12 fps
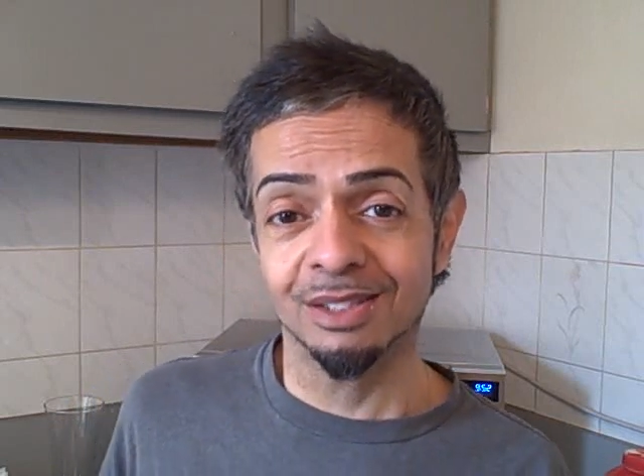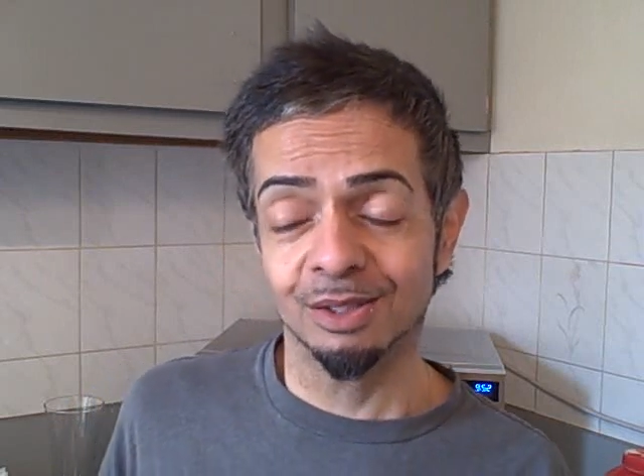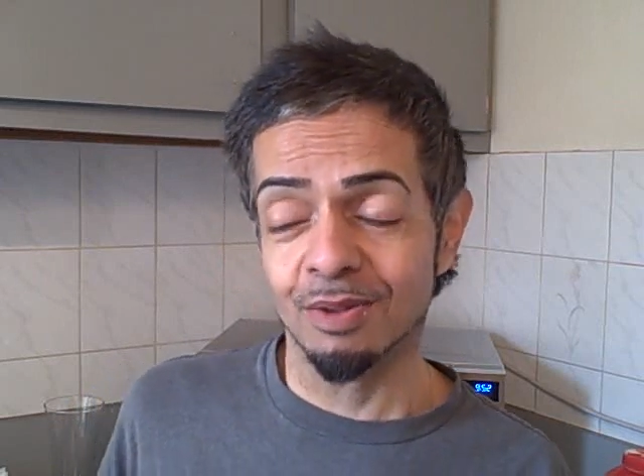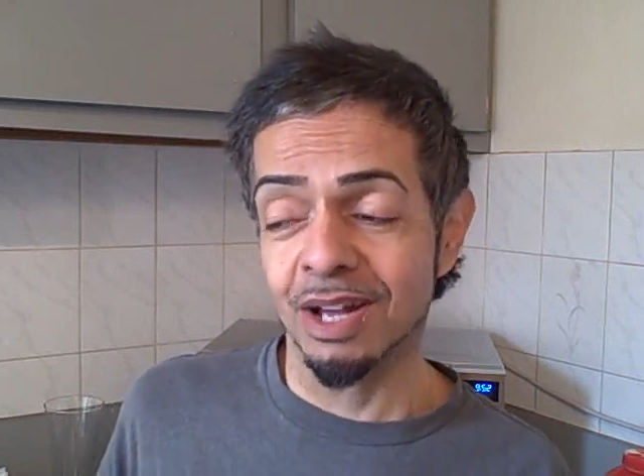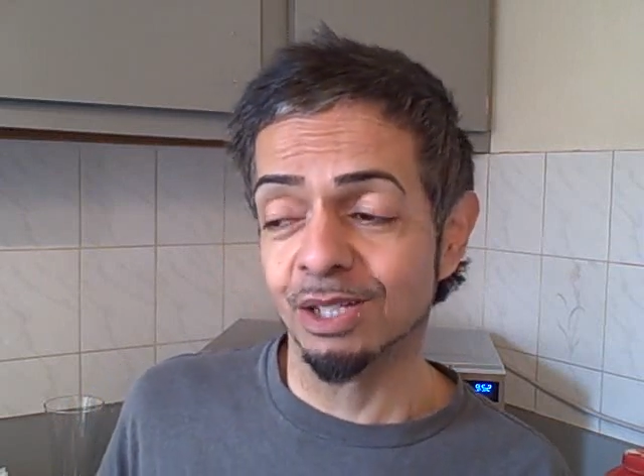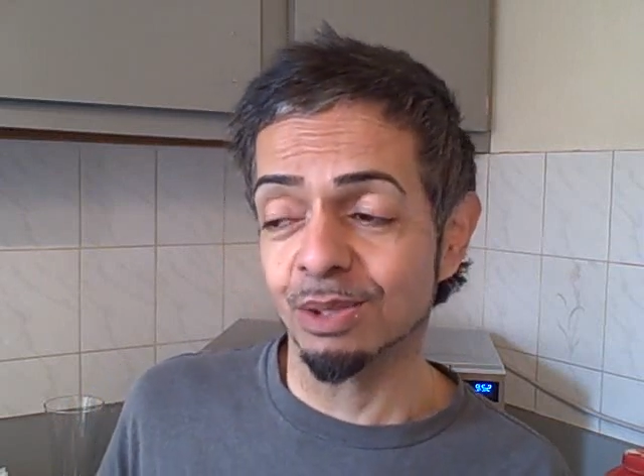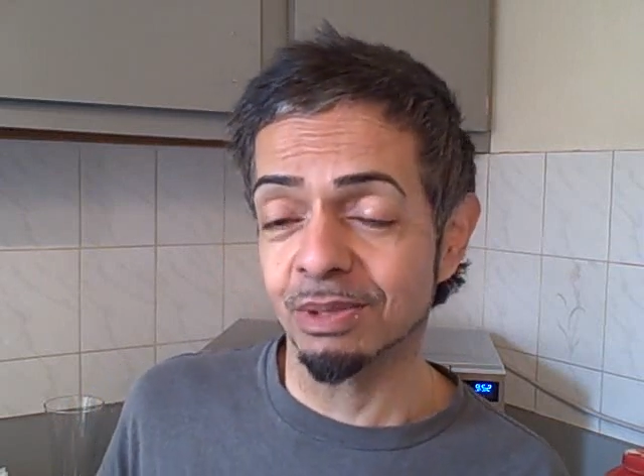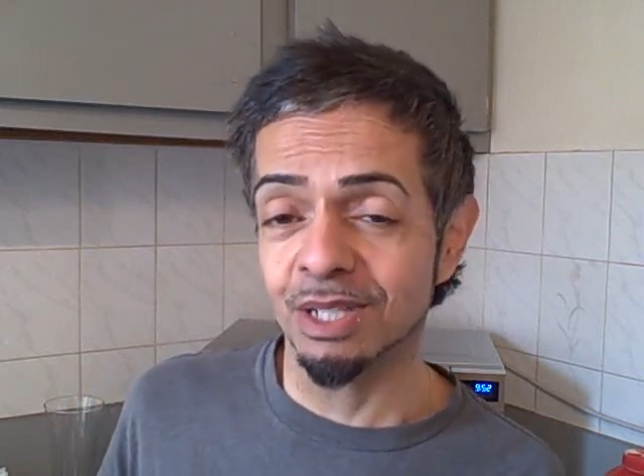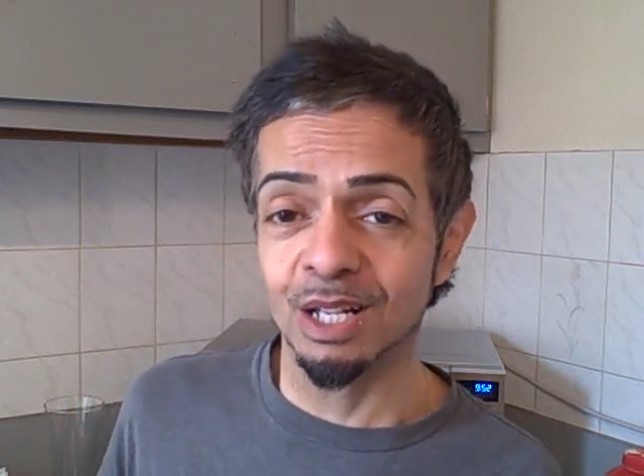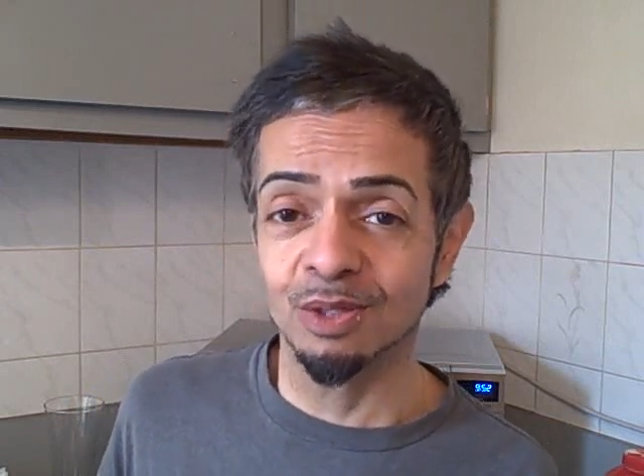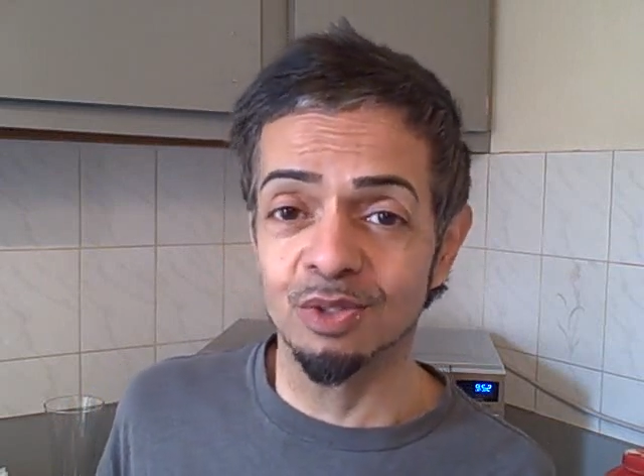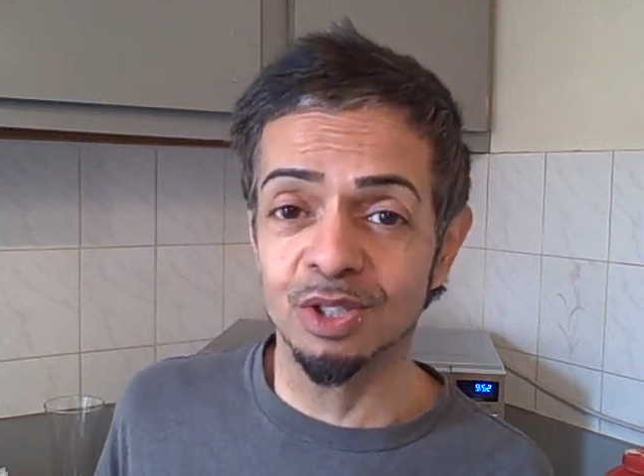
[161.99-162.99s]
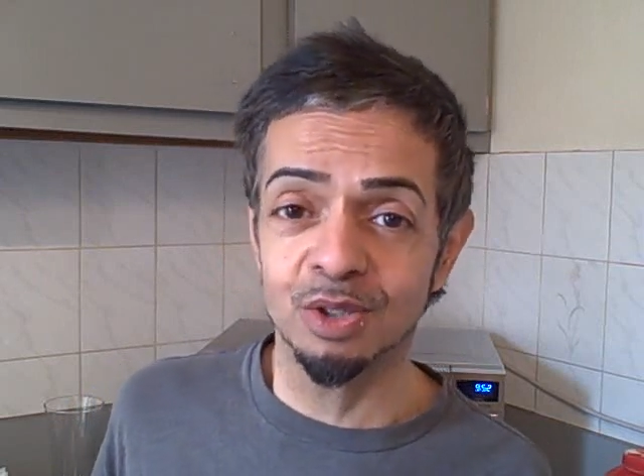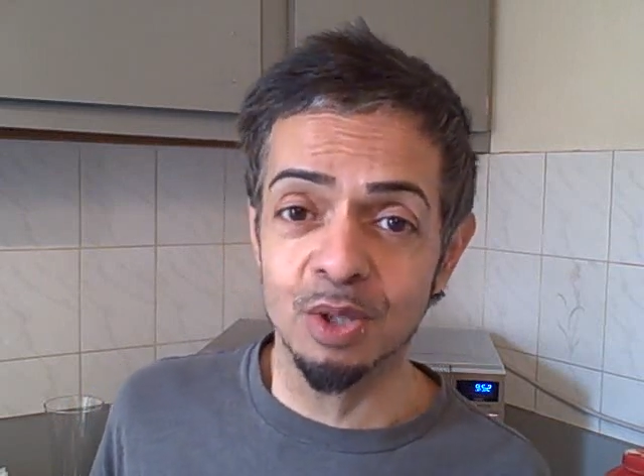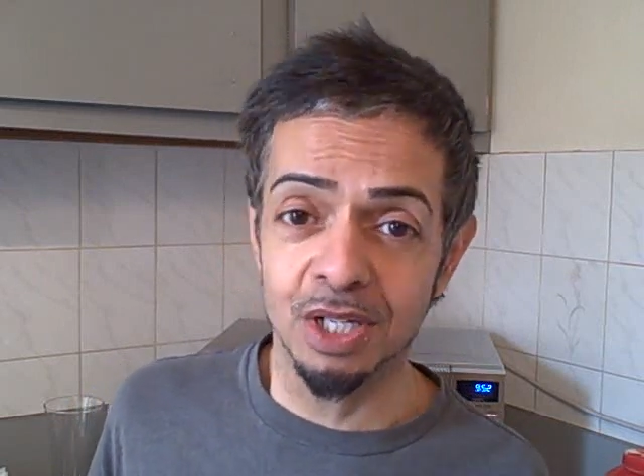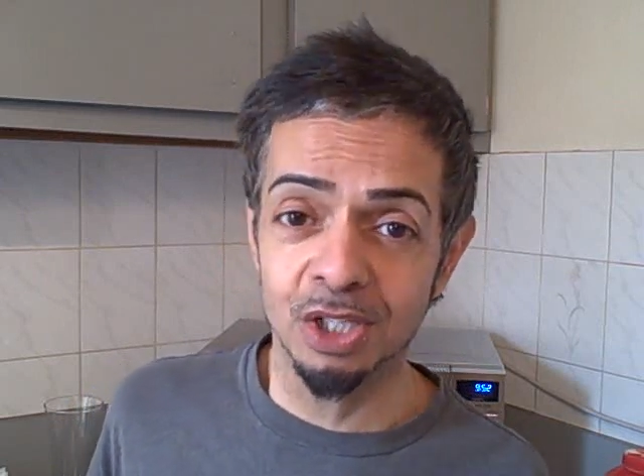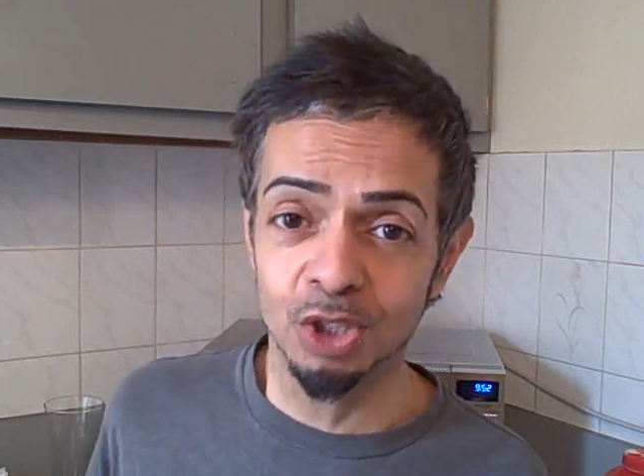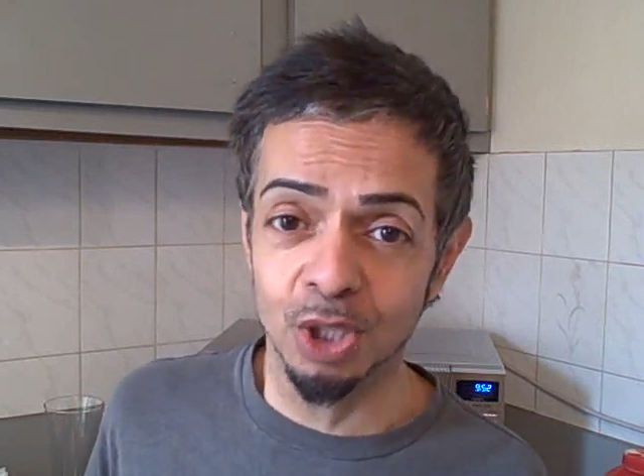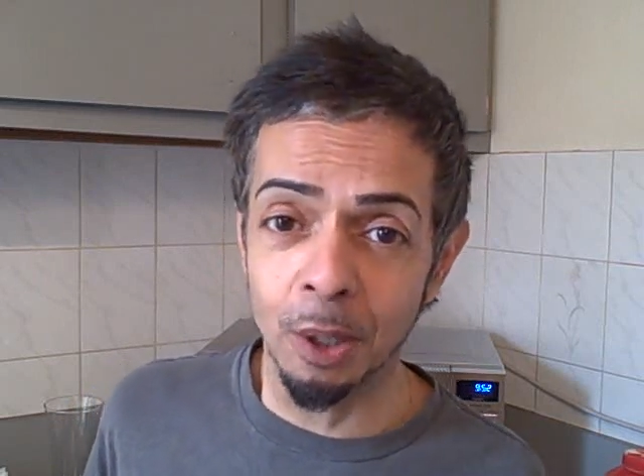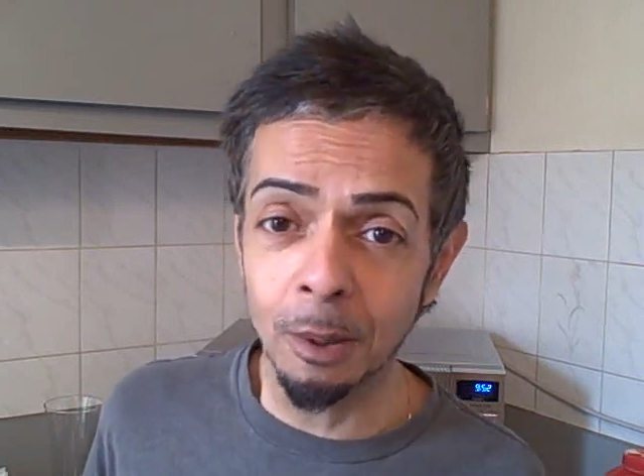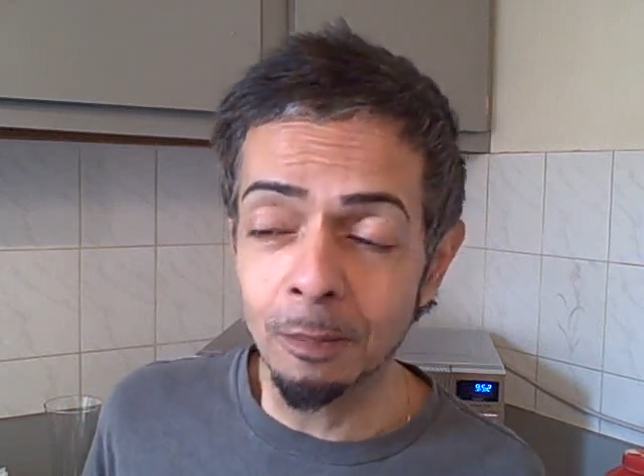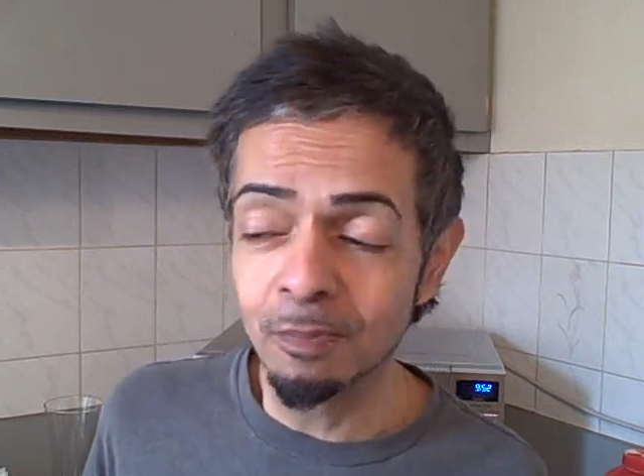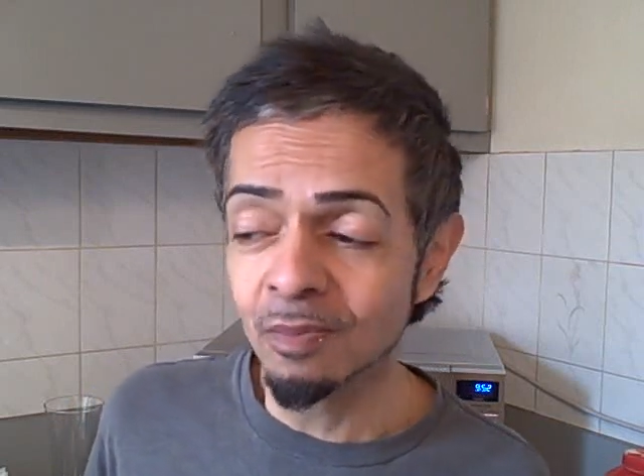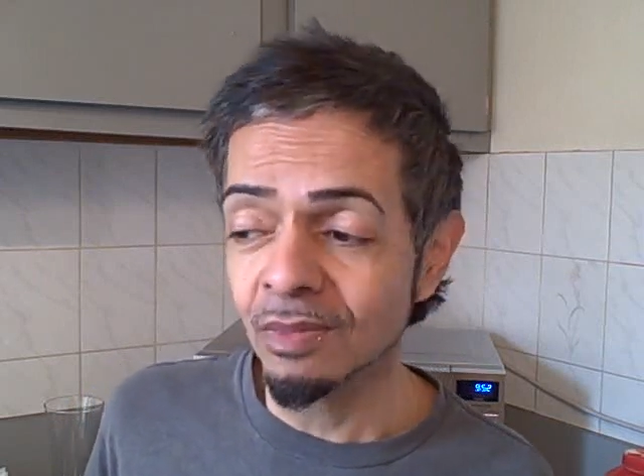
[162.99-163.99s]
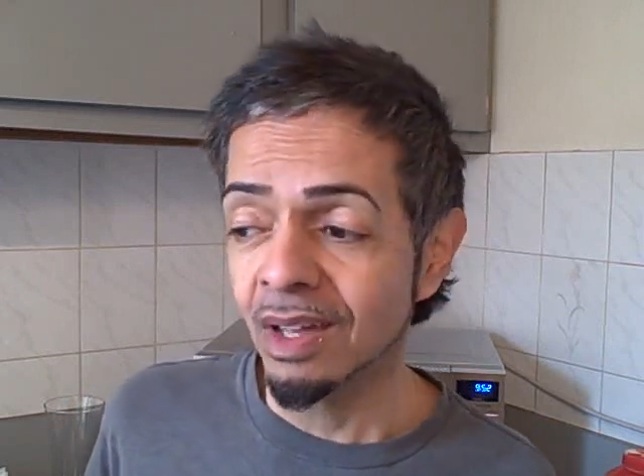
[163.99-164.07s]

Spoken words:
and Soraya Sobreidad's cooking show.